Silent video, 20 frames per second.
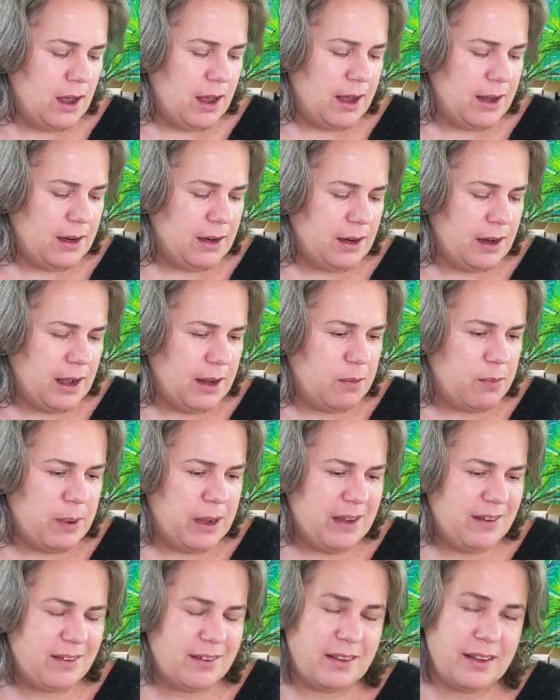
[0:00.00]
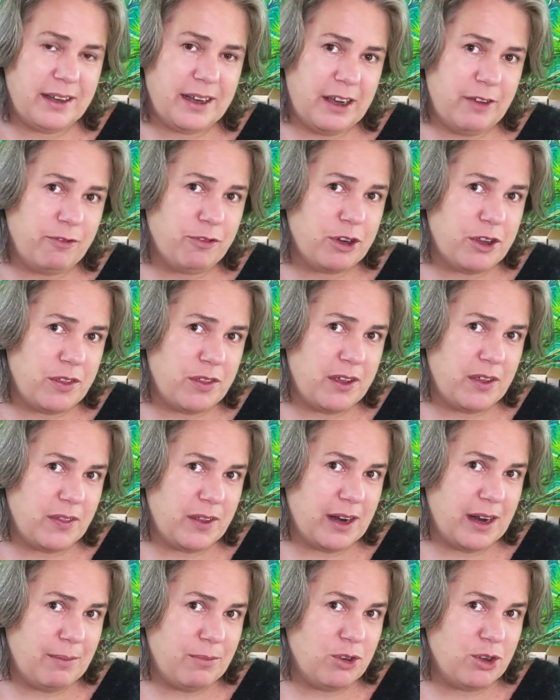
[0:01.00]
And basically everything
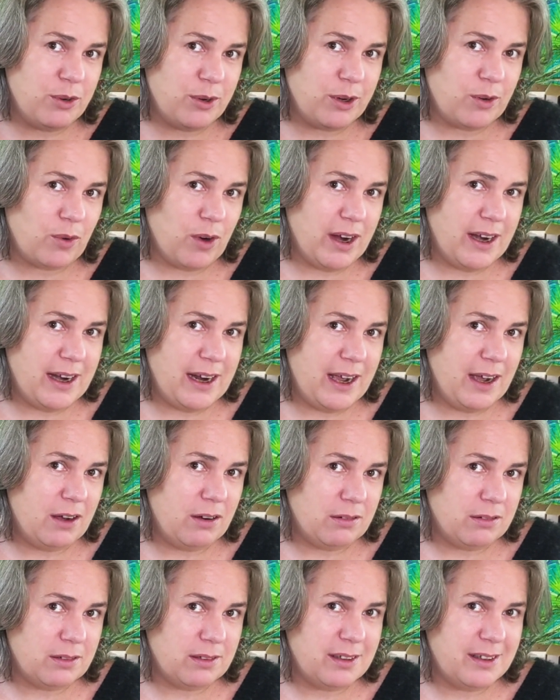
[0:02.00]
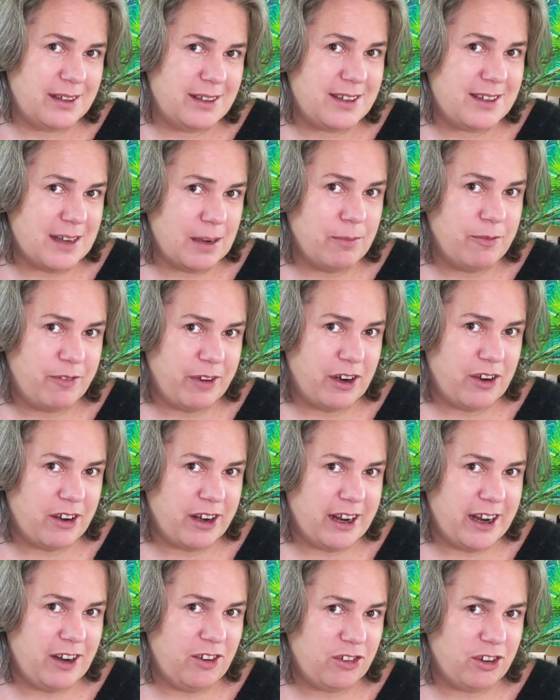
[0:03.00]
that I'm doing right now is some
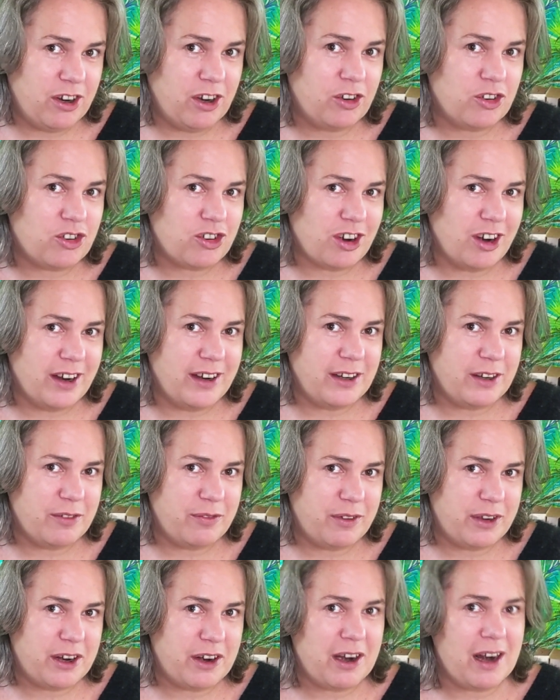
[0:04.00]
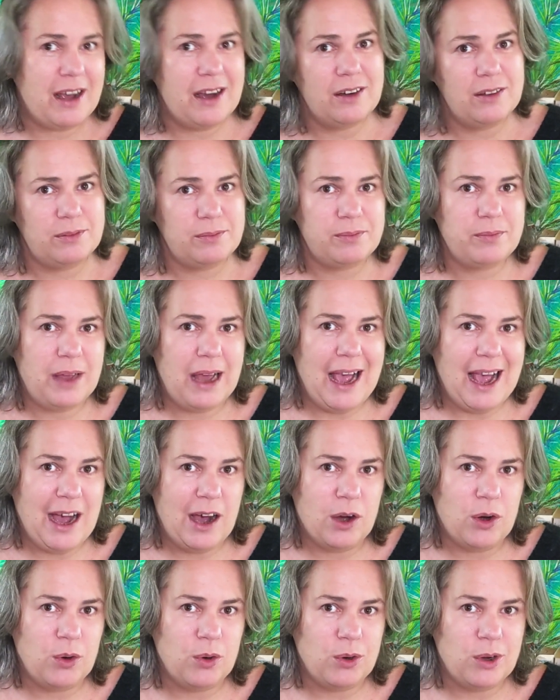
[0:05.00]
variation on trying to figure out
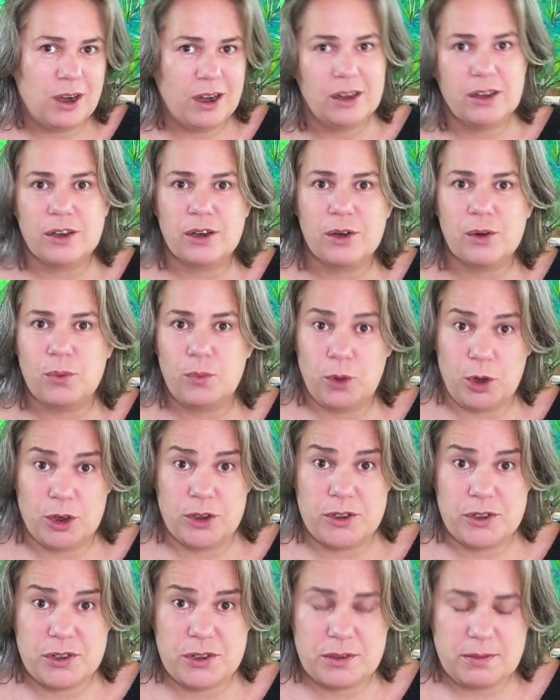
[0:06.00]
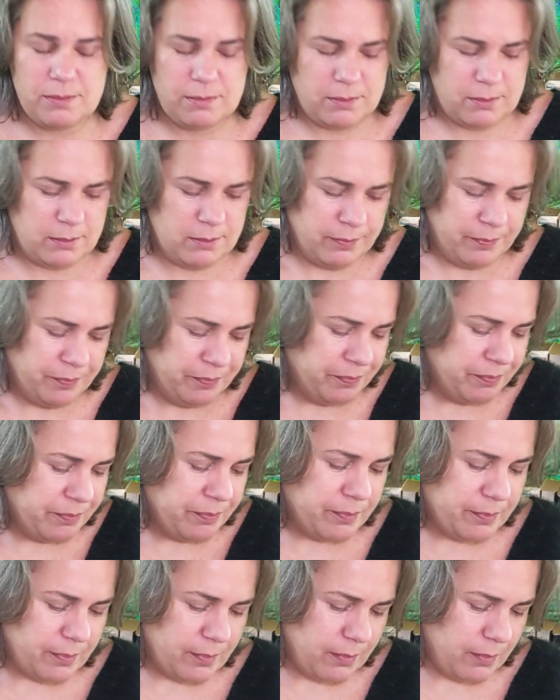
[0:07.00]
how color works
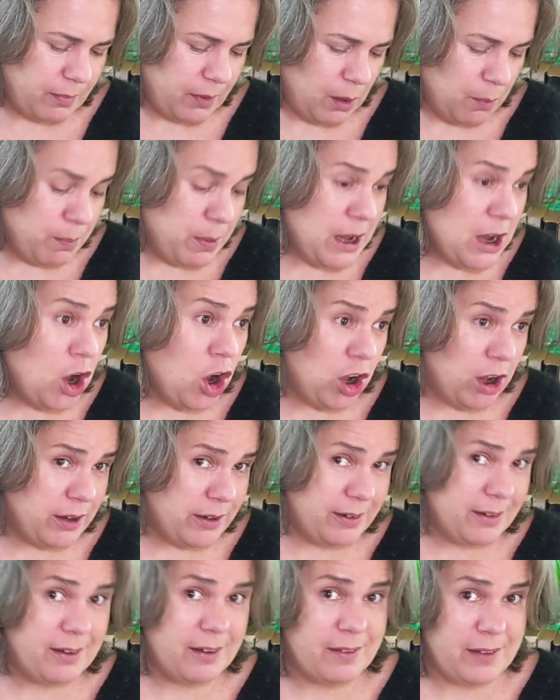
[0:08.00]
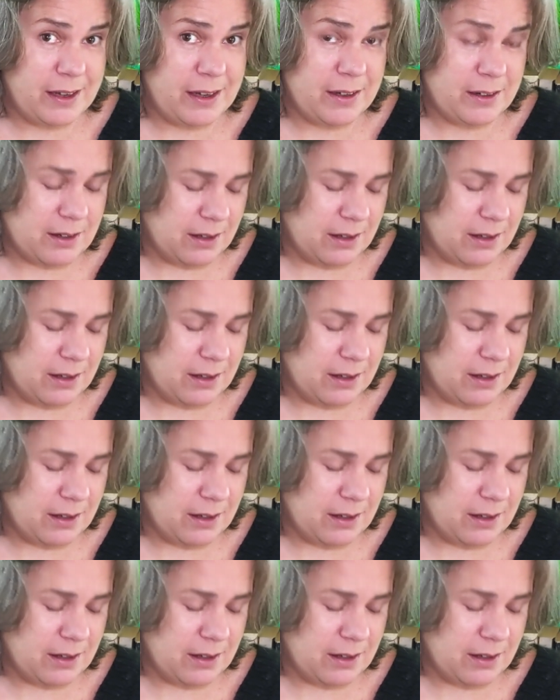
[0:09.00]
beyond the